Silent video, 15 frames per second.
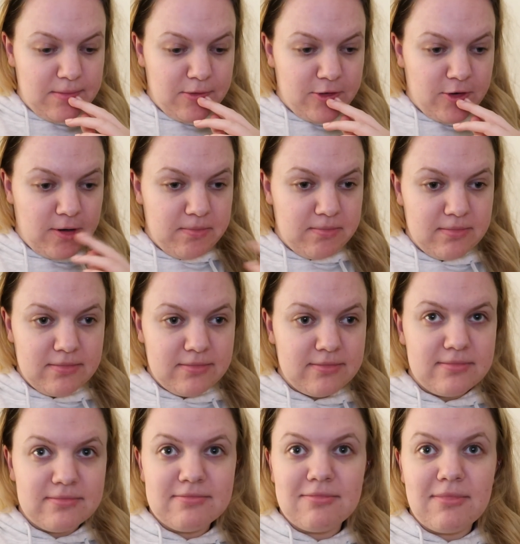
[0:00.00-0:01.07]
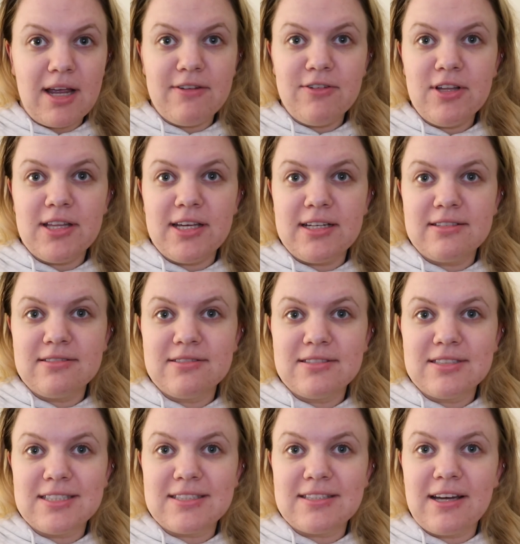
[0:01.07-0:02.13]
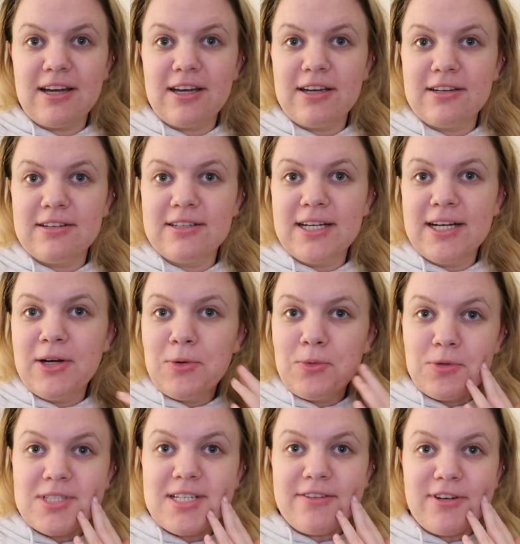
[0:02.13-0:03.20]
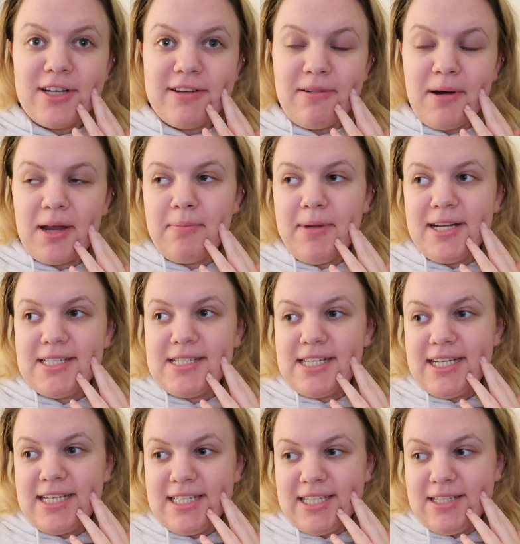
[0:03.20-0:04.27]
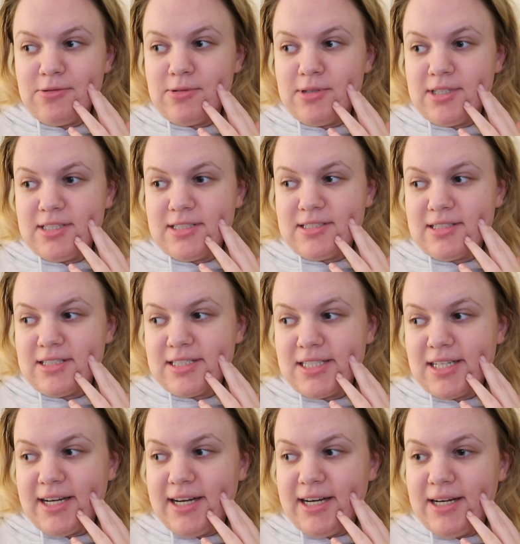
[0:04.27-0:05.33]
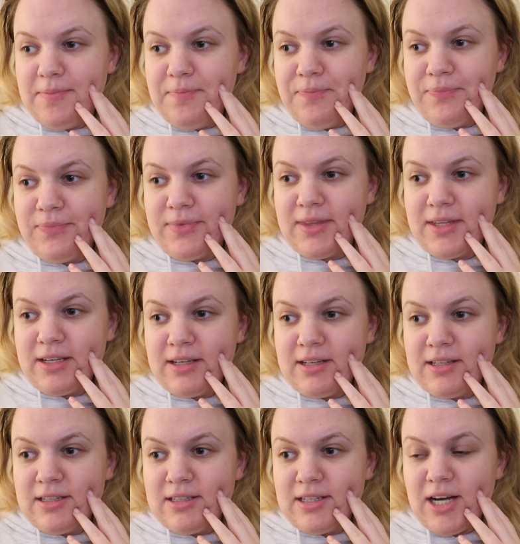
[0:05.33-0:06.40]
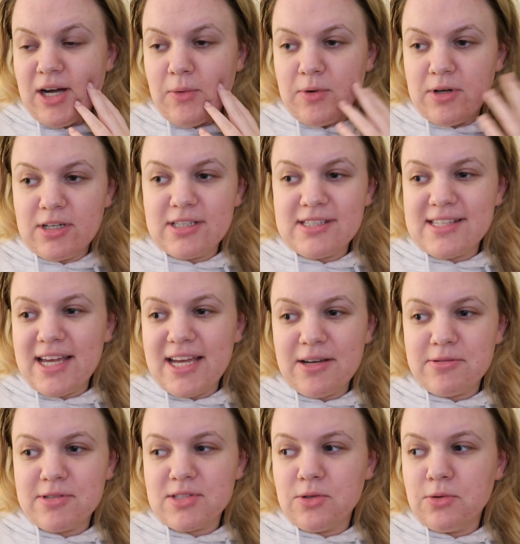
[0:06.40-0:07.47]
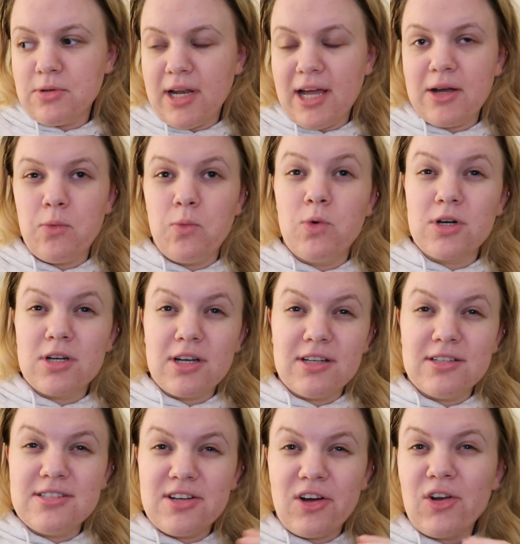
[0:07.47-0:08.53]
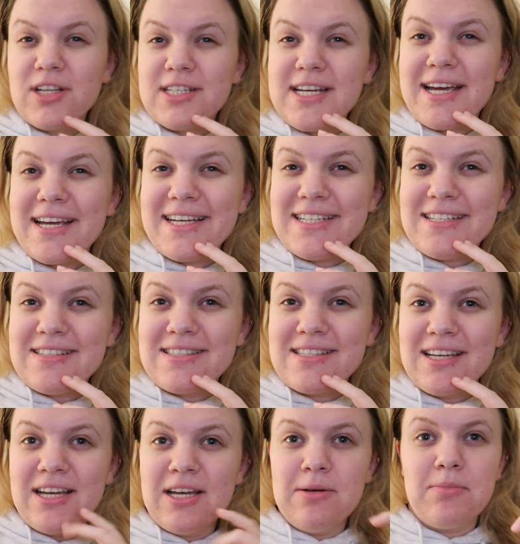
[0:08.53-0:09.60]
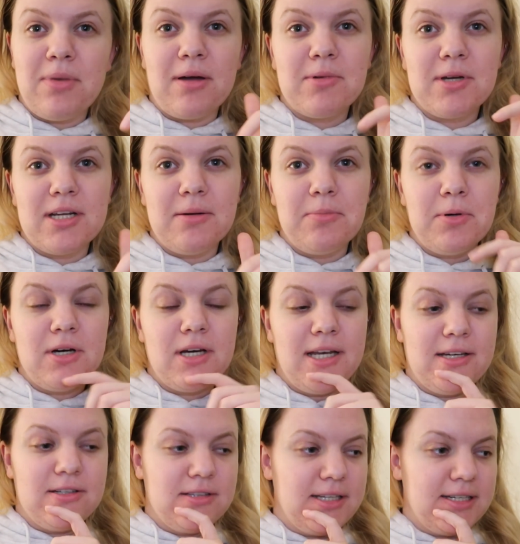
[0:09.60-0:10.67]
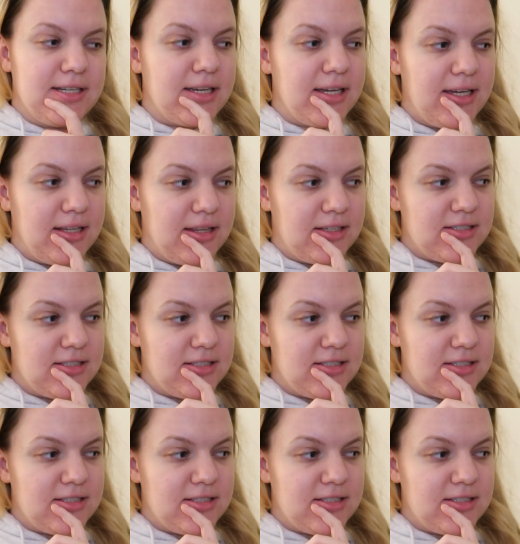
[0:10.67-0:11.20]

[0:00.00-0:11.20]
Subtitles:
from everything. So would definitely recommend it. It was, I wanna say it was called like Woodland Holidays, but I'm gonna put a little link in